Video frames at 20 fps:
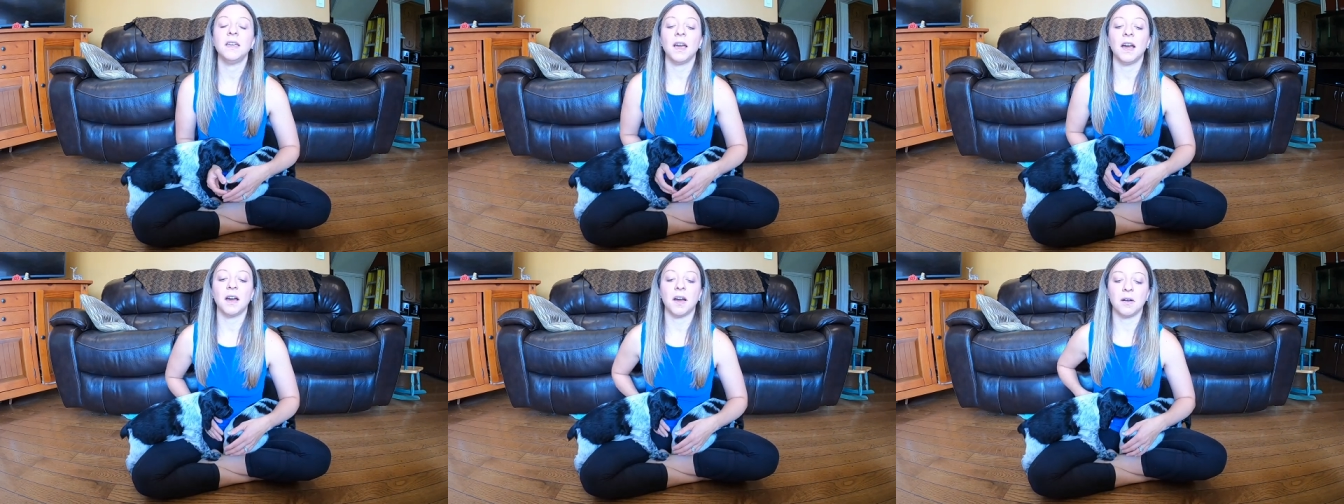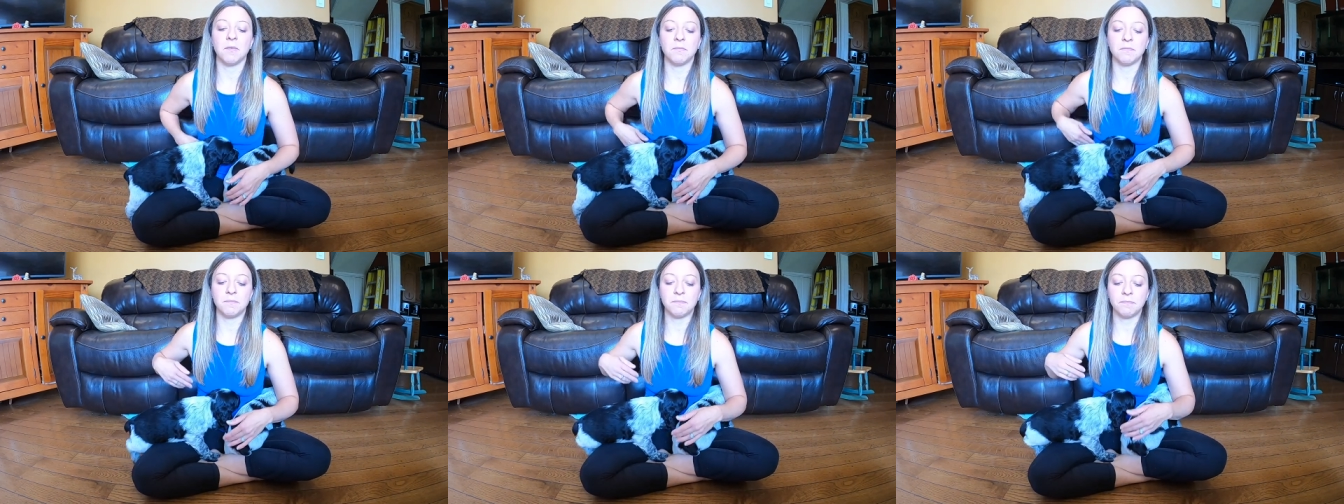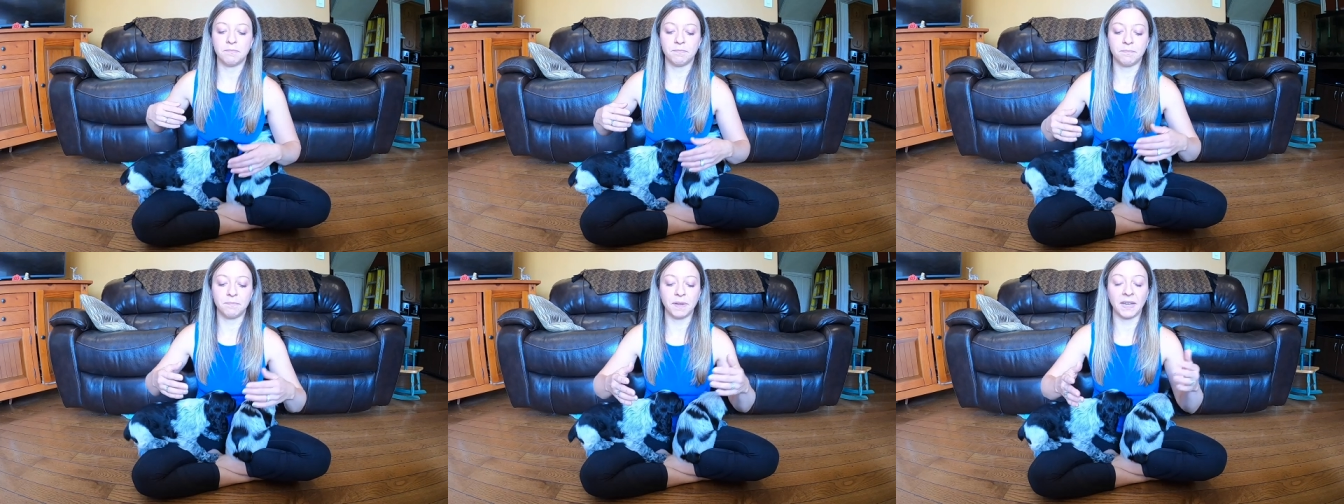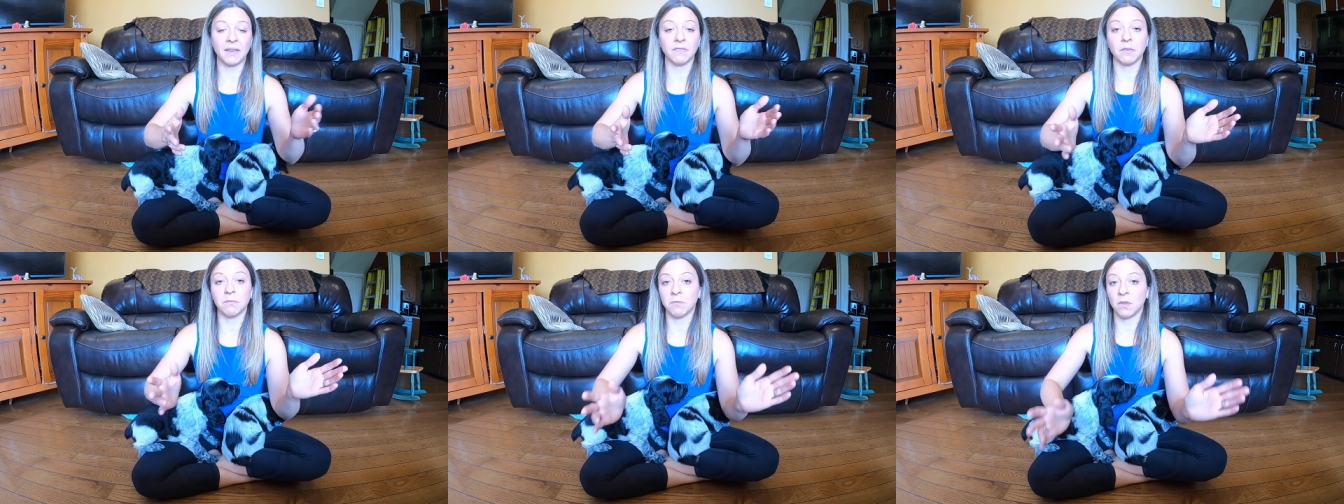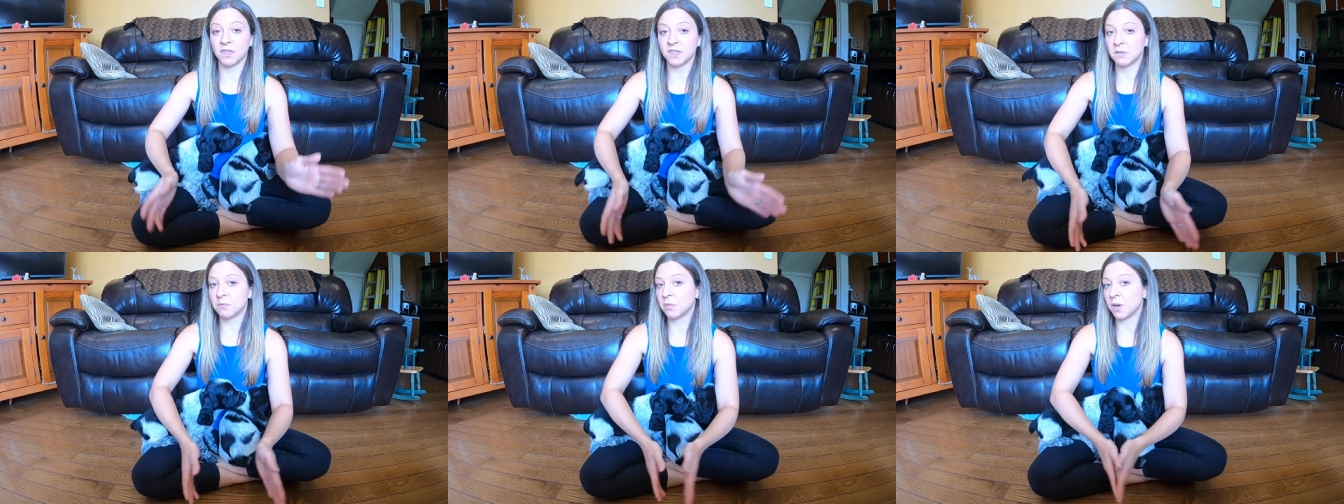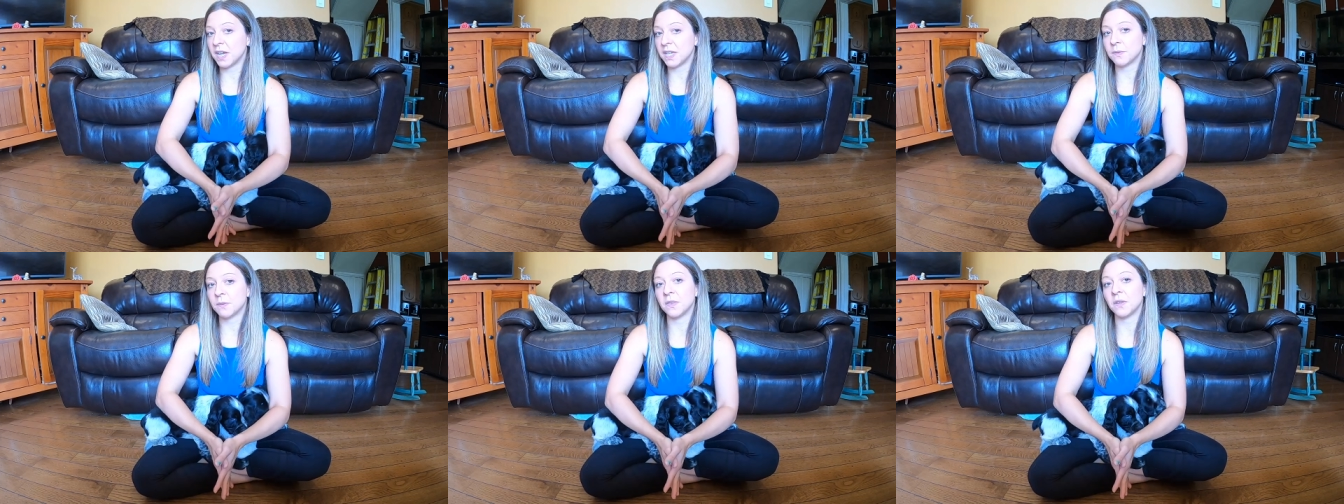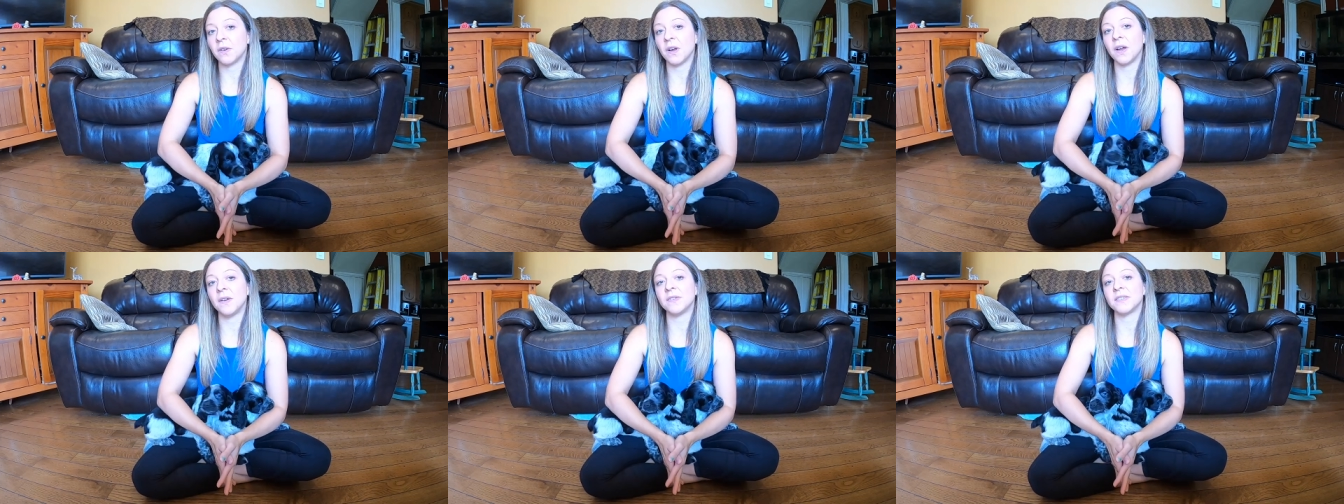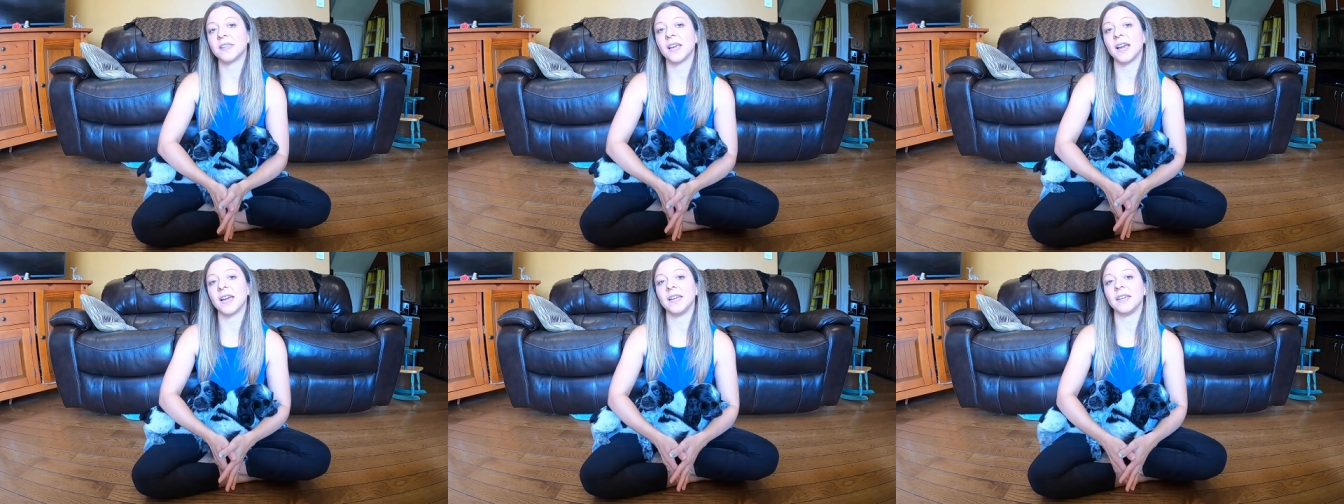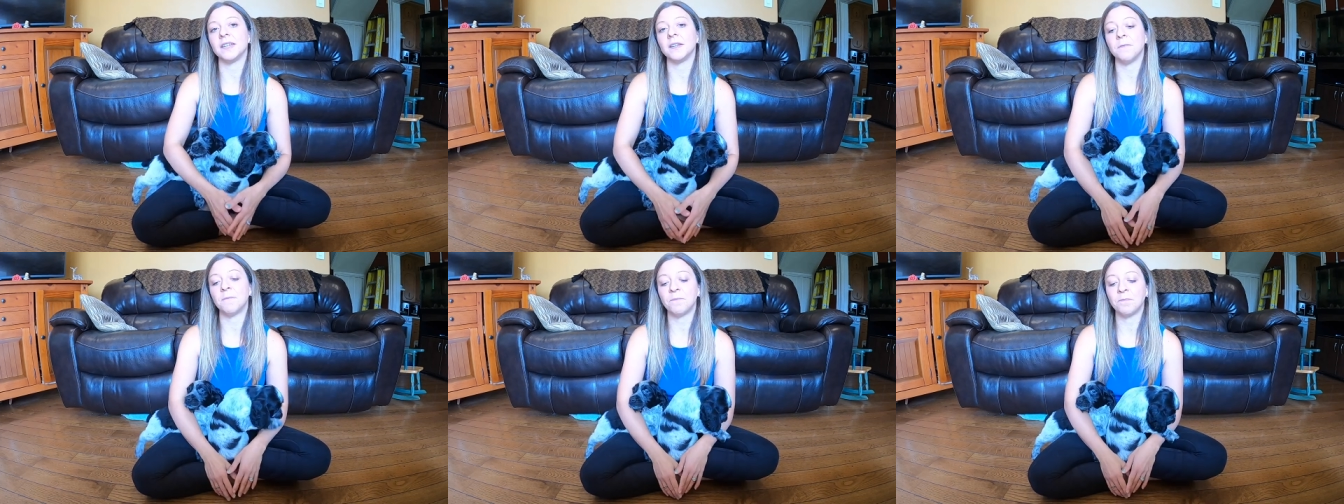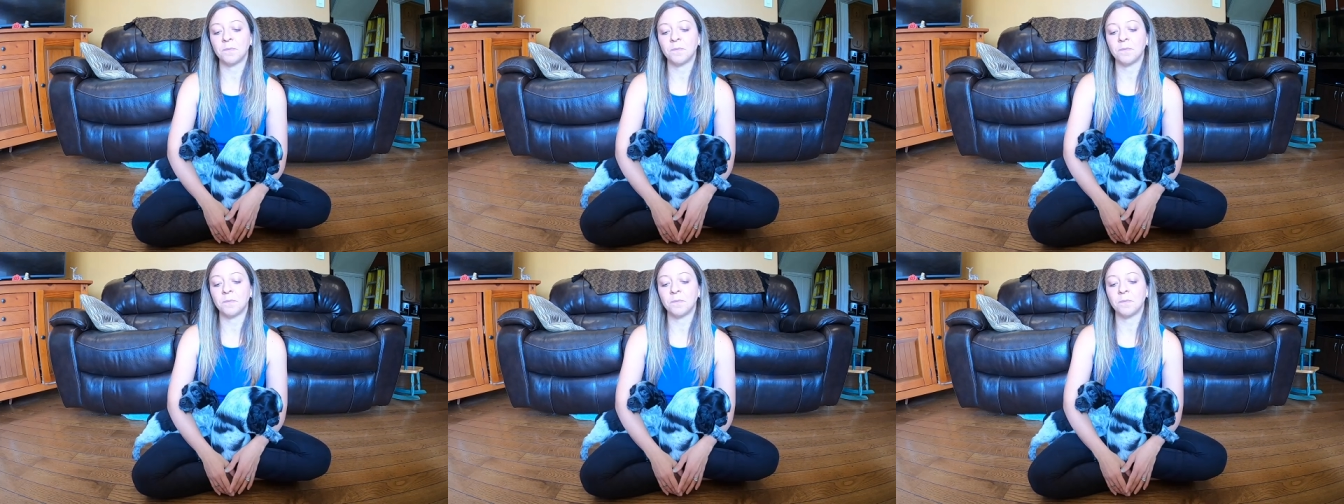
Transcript: Um, but get them lots of praise when they're outside.